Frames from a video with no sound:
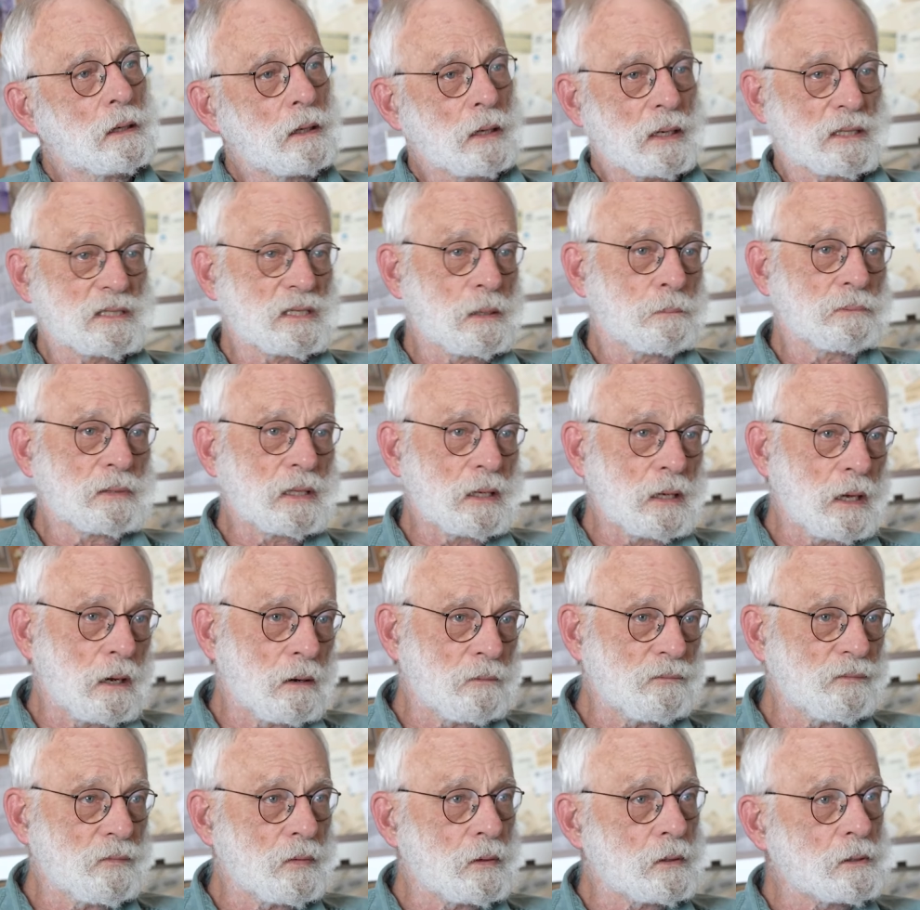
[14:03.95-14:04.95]
except the
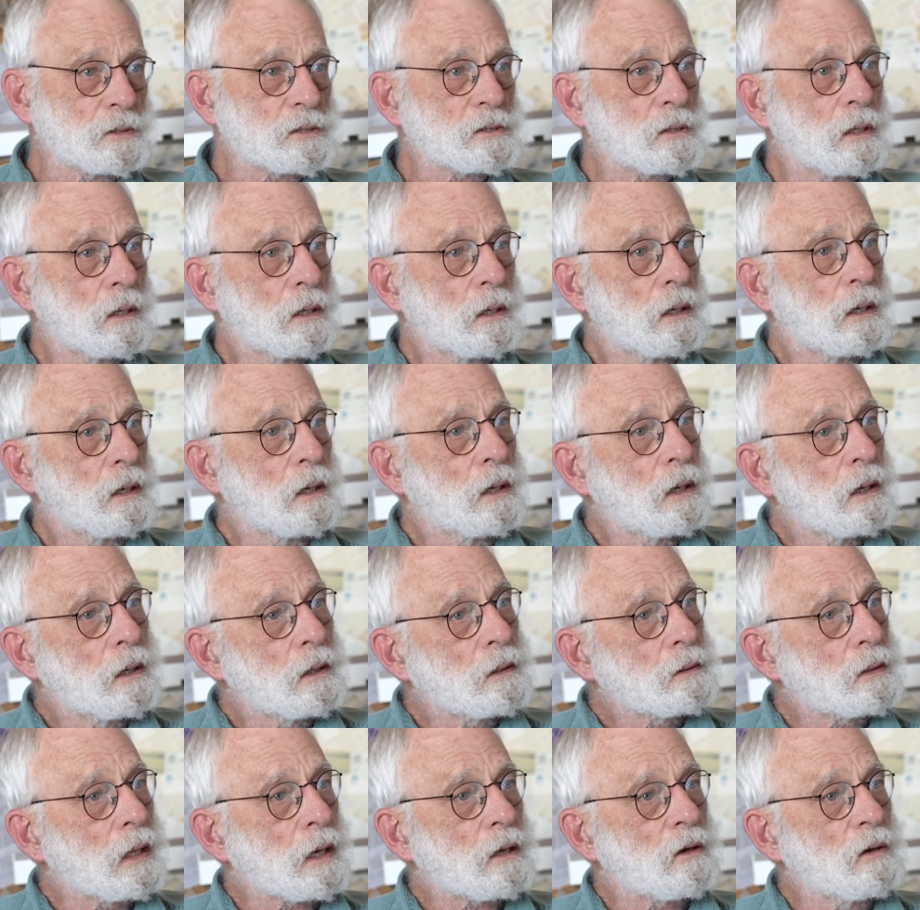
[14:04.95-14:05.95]
airfares,
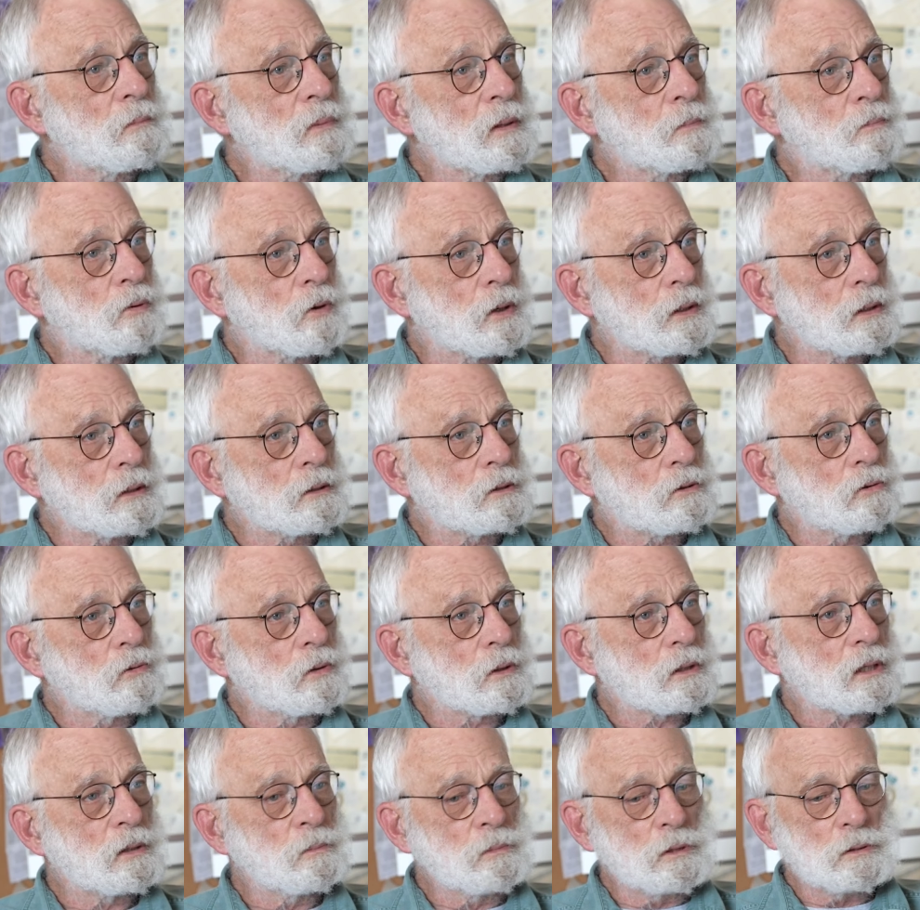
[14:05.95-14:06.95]
that could be brought into
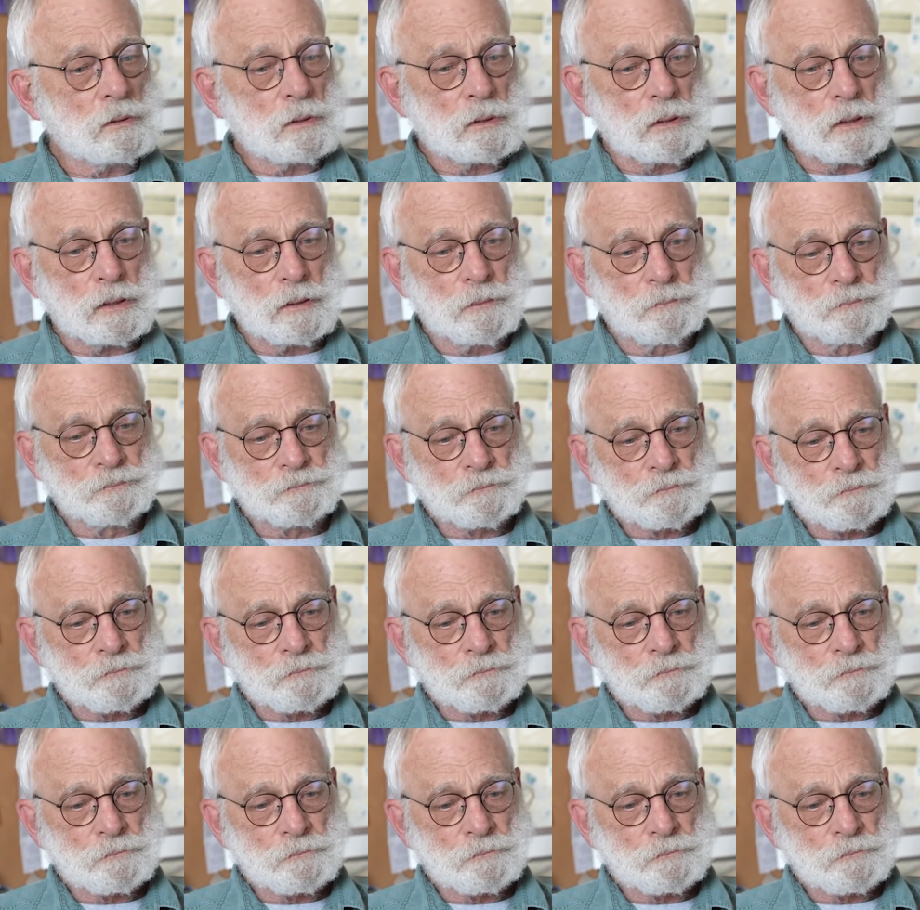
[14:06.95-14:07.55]
a community.